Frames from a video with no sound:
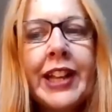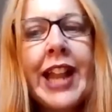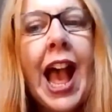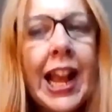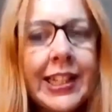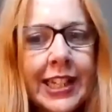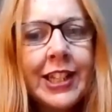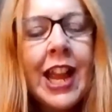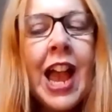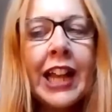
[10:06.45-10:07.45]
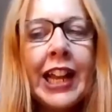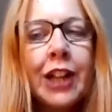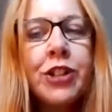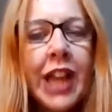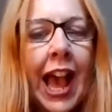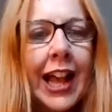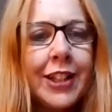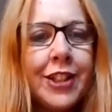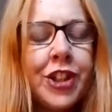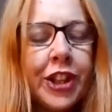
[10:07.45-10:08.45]
and I could
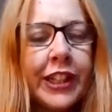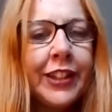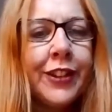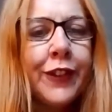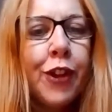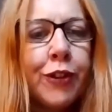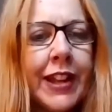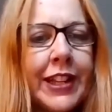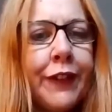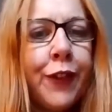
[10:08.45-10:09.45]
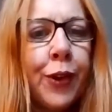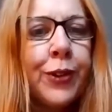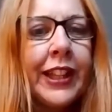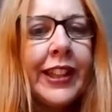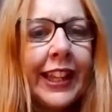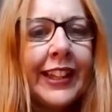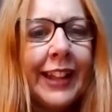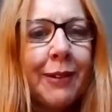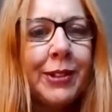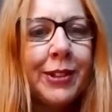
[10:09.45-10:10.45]
add to the list of already 40 things
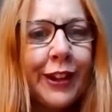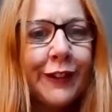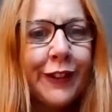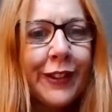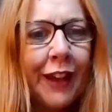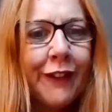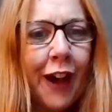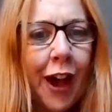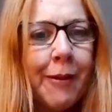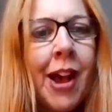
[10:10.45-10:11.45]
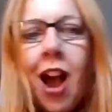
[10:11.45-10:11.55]
I was doing from that farm.